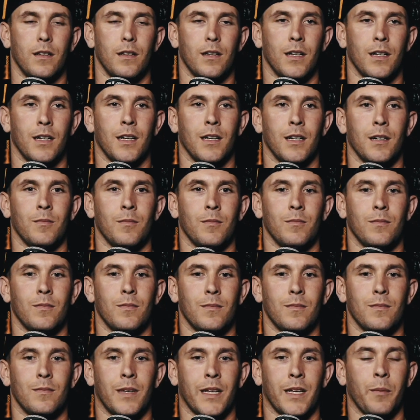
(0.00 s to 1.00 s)

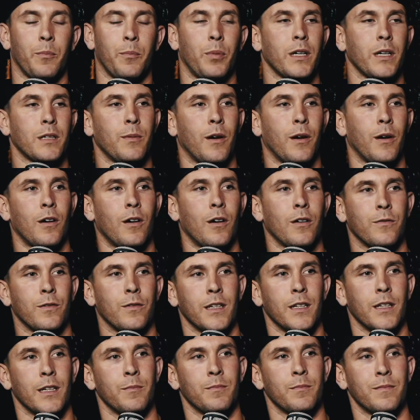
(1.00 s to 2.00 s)
Like, it breaks my heart for
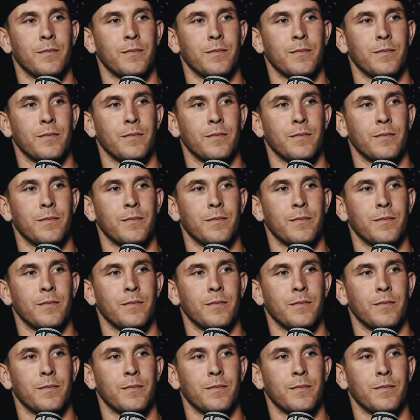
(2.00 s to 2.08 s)
them,